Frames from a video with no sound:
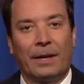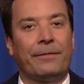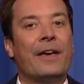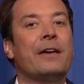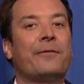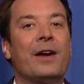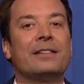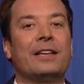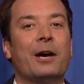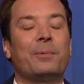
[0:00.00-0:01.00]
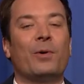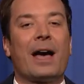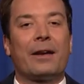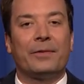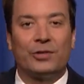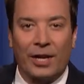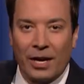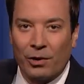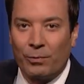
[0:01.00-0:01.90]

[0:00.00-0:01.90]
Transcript: Fake friends help you out of a chair.